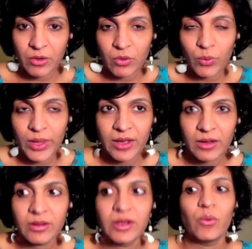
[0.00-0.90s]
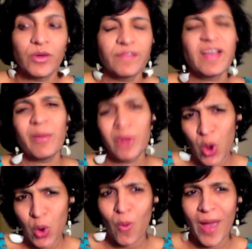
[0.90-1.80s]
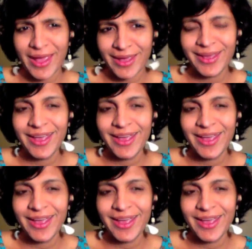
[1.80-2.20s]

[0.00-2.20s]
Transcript: We have come a long way,